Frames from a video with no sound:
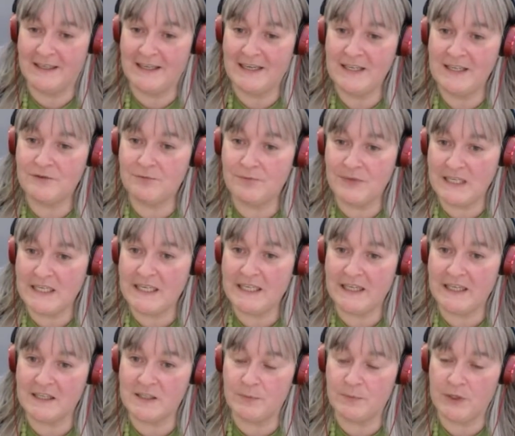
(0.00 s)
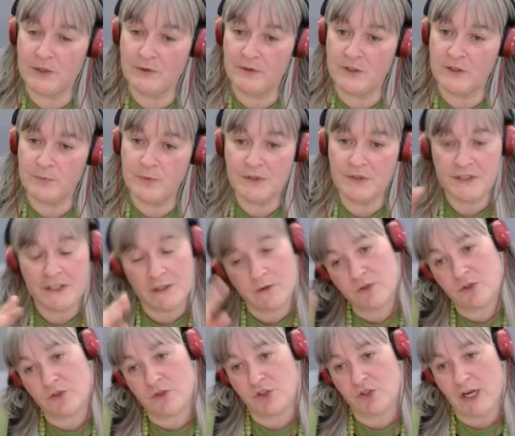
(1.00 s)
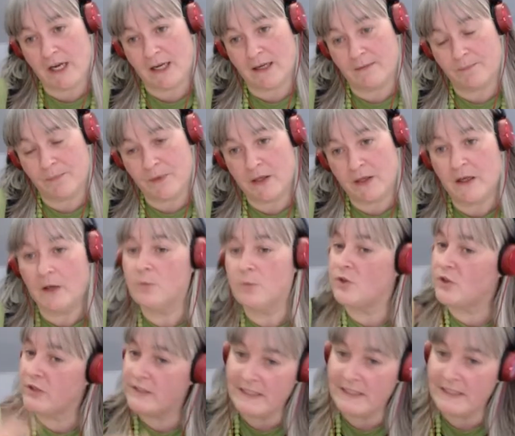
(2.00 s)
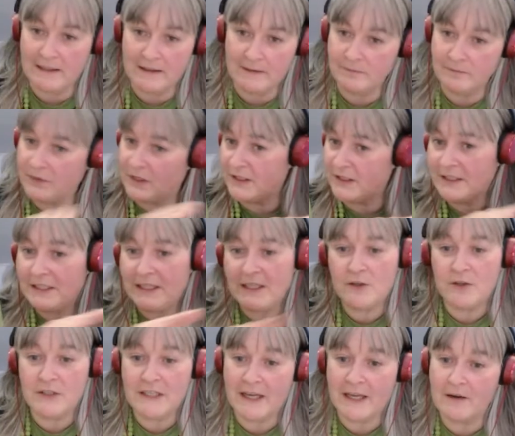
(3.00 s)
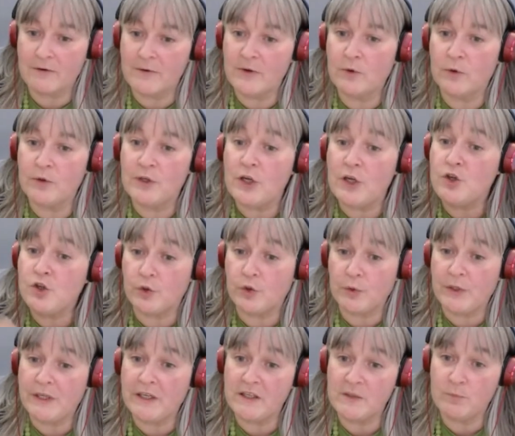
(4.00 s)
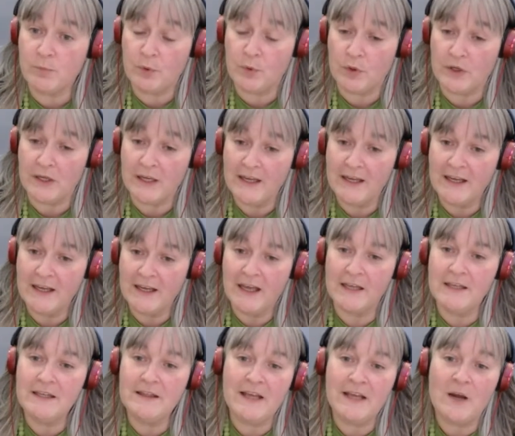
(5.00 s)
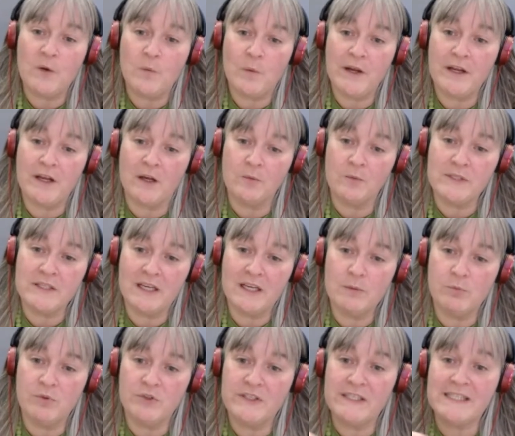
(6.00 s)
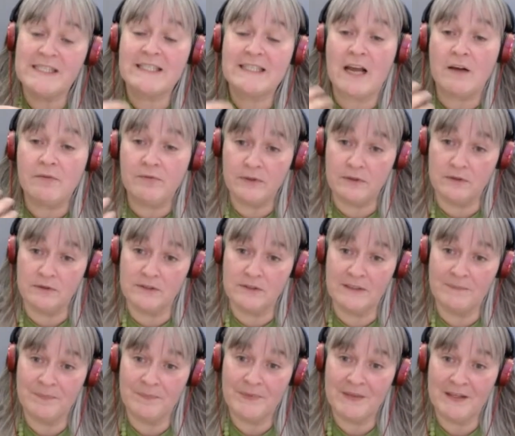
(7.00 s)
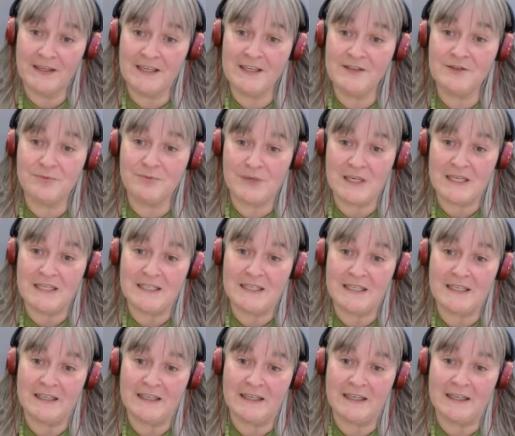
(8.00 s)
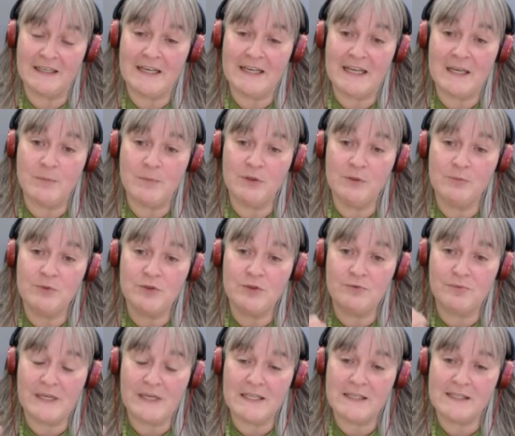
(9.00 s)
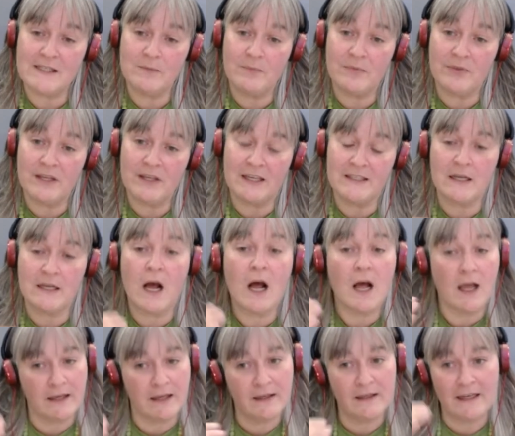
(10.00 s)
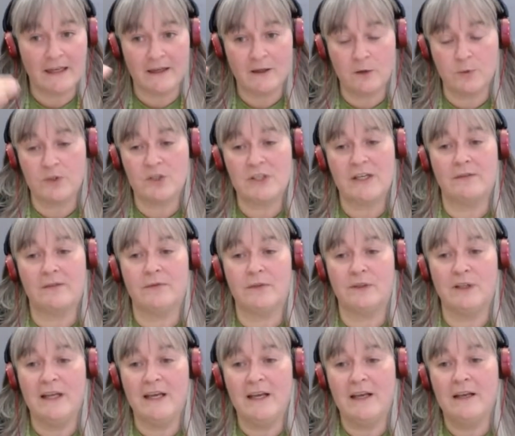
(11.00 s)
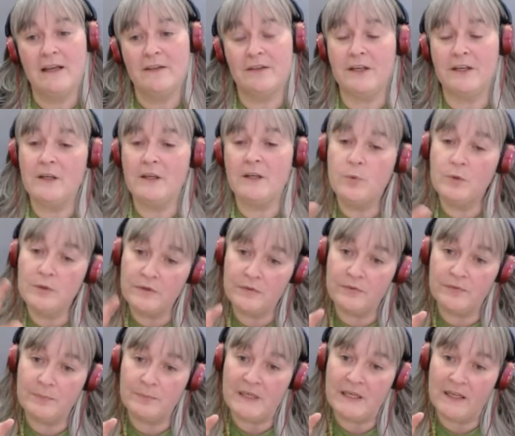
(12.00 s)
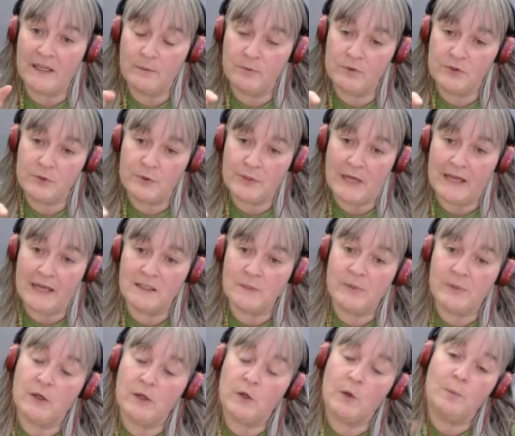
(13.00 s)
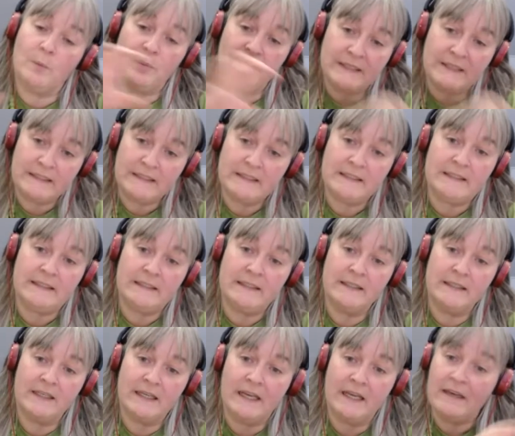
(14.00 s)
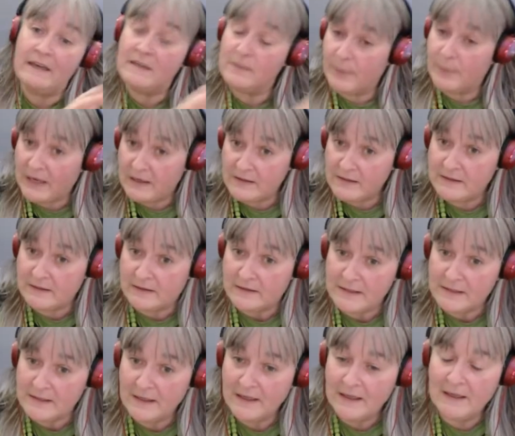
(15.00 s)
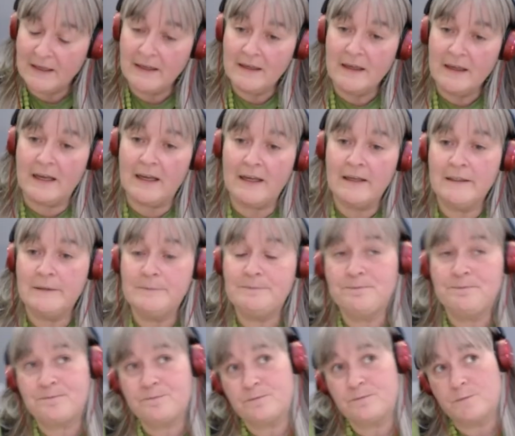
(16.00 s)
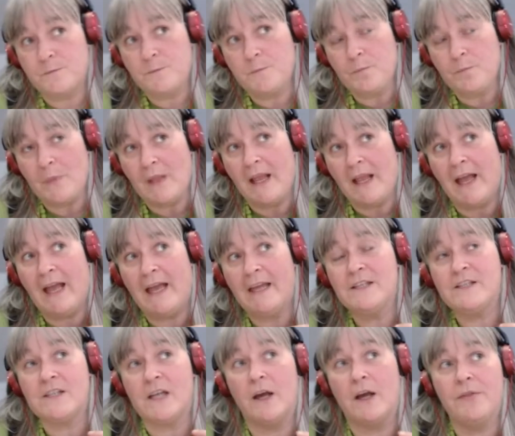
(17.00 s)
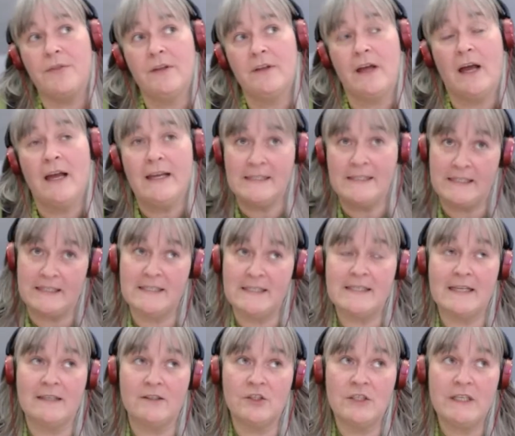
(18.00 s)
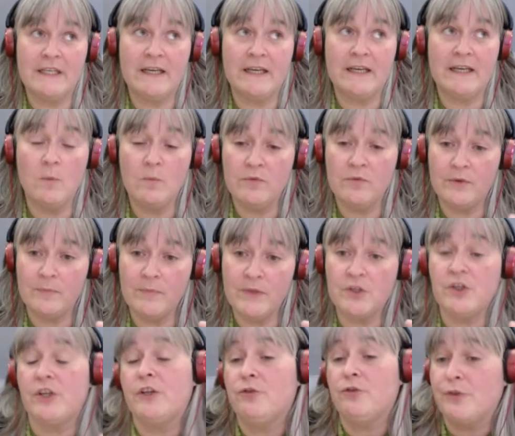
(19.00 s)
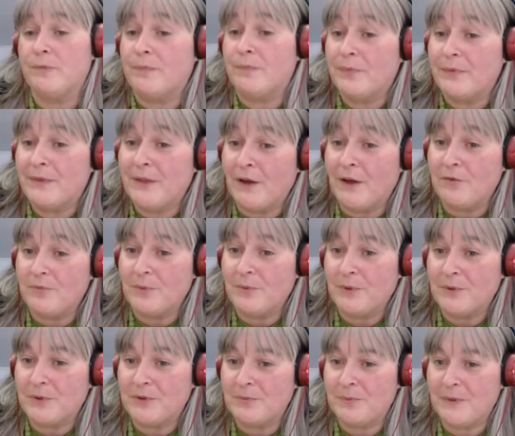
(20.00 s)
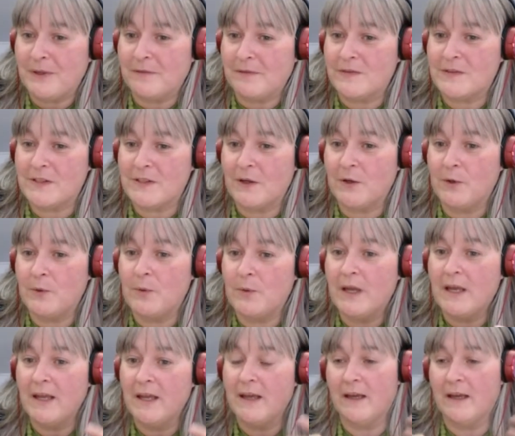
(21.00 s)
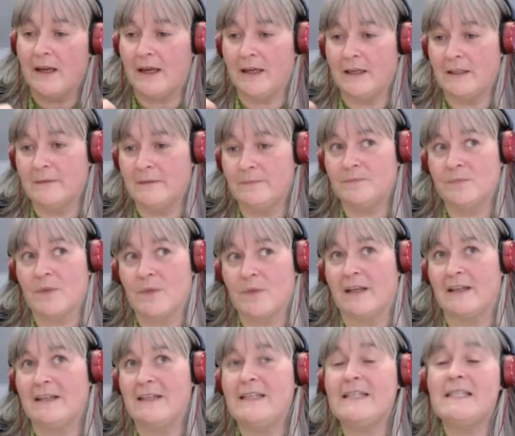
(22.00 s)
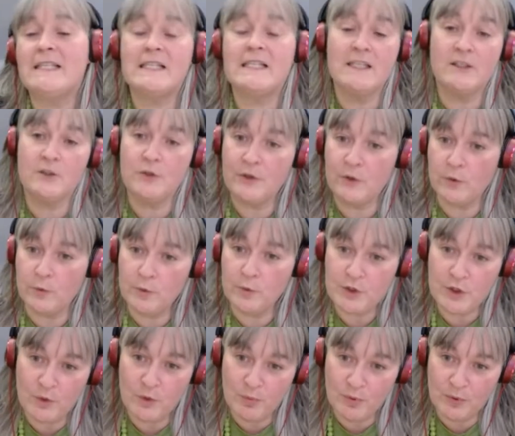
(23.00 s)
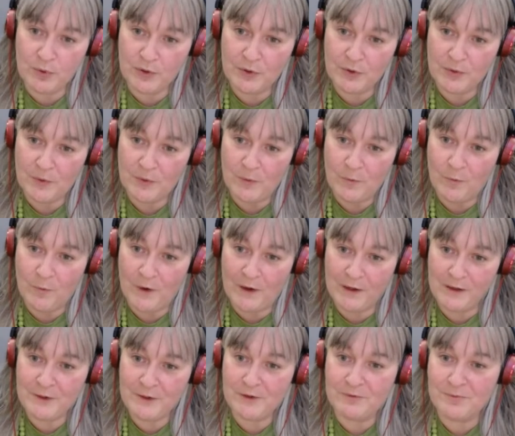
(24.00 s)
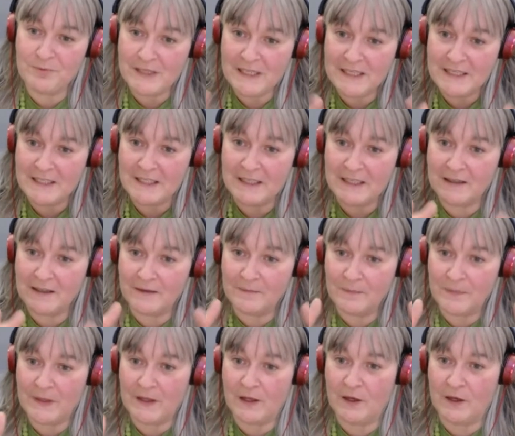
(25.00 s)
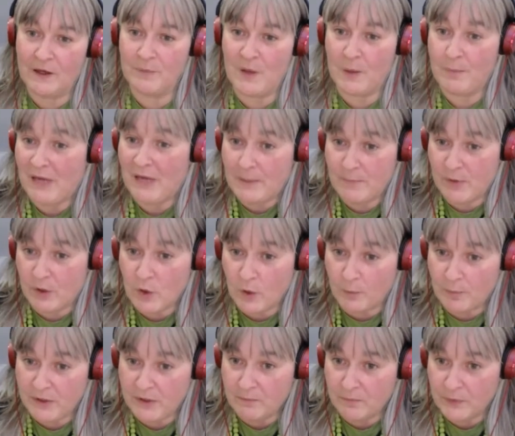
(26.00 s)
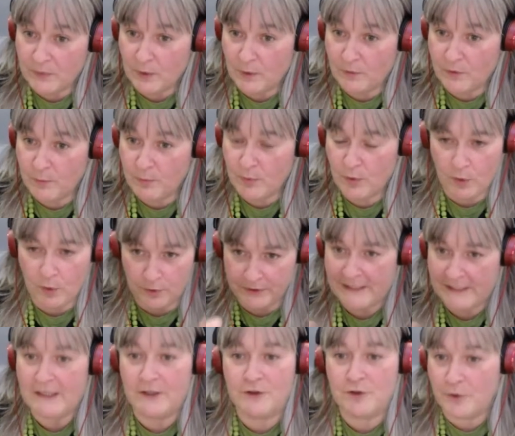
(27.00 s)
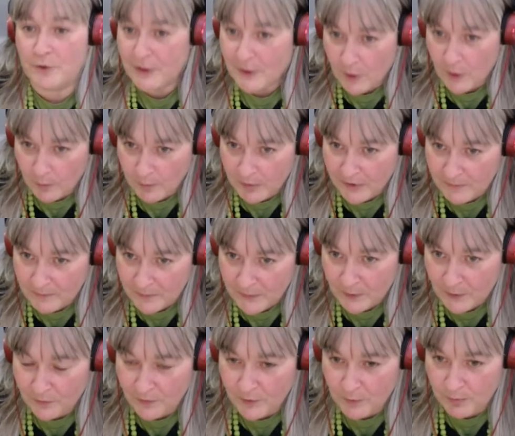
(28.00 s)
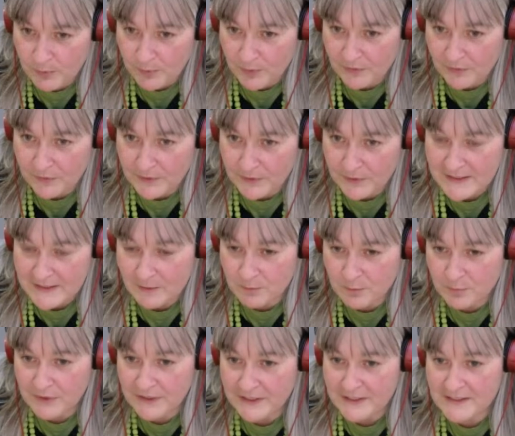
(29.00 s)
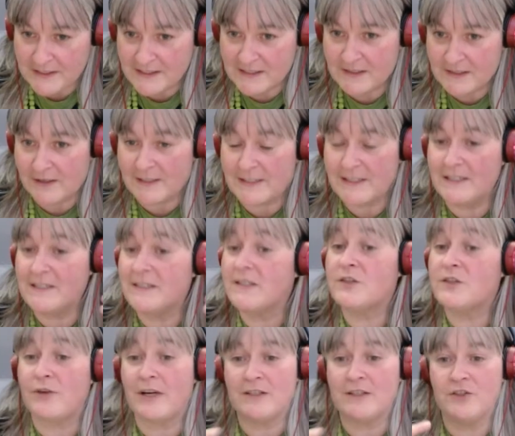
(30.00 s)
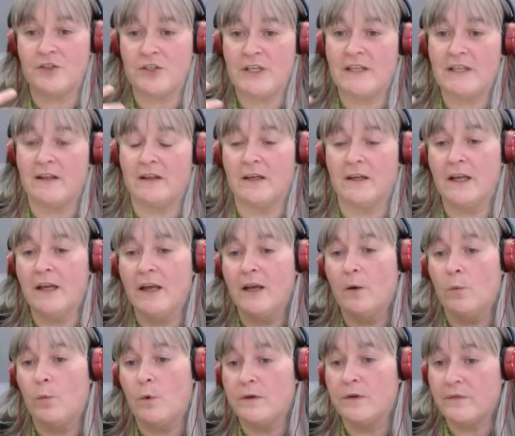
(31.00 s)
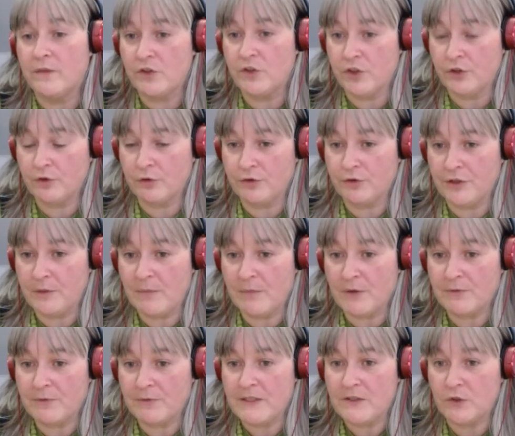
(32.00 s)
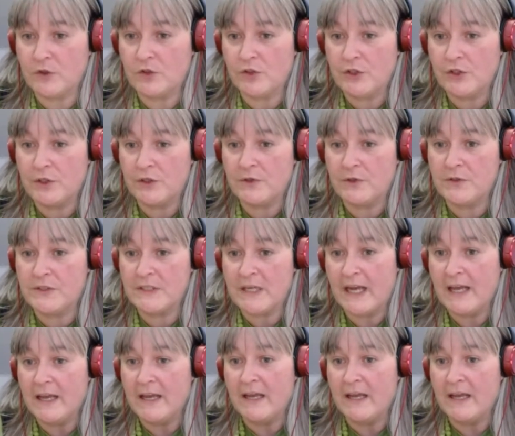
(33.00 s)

his reading experience because he could just check and I would just tell him and he could carry on enjoying his book. And in that way, I was able to scaffold his reading mm-hmm. and enable him to read something at a higher language level than he would have been able to had he completely independent. Mm-hmm. Um, and other ideas actually come from the children that I've worked with. So, um, listening to the audiobook while you're reading a, a paper copy of the book or an electronic copy of the book, for example, is stat is a strategy that one of the children in my research used.